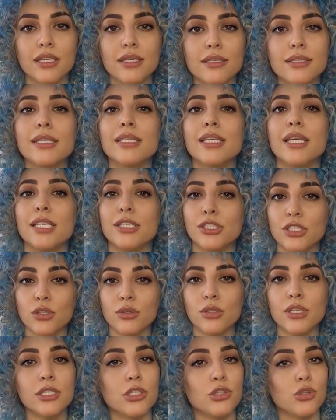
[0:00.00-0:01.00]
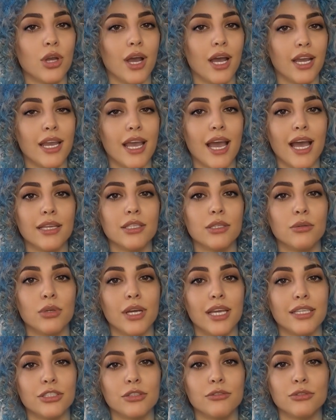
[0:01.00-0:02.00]
The T-zone is dry and the
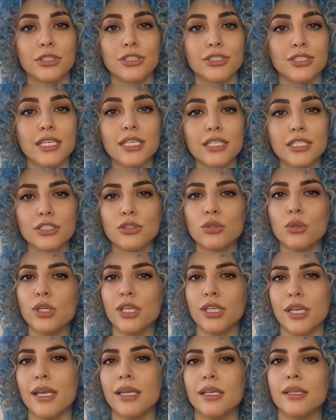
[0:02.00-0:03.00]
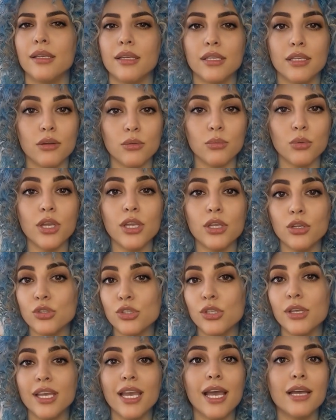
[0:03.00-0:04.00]
rest of the skin is oily. We
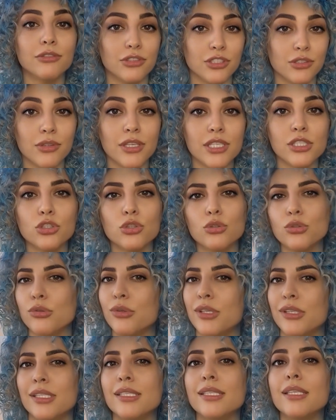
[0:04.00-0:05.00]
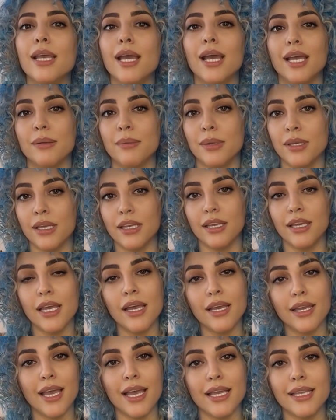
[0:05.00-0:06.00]
usually have some issues with this type,
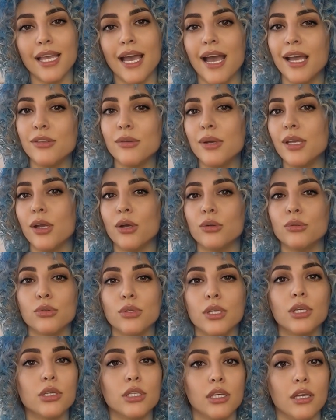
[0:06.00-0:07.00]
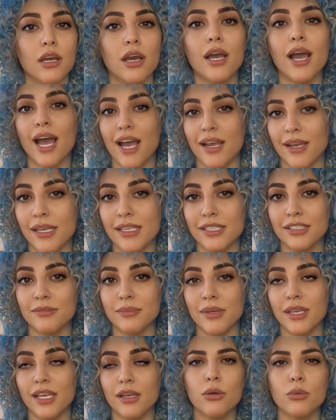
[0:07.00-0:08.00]
and as we go further, I'll
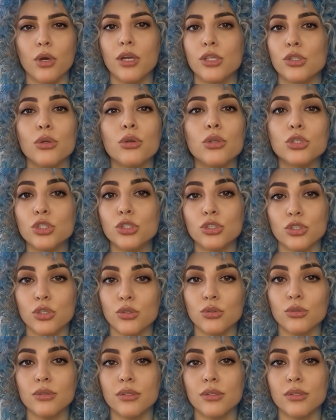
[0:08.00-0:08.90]
explain what you should do.